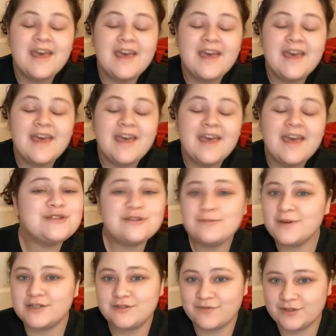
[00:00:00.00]
Thank you so
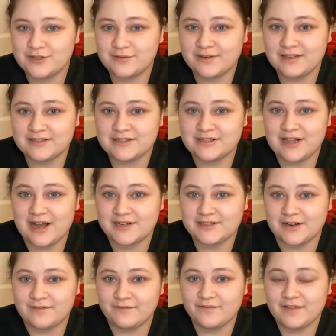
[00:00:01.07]
much for tuning into Locked
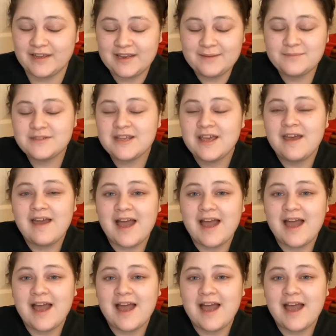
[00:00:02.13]
on Flames.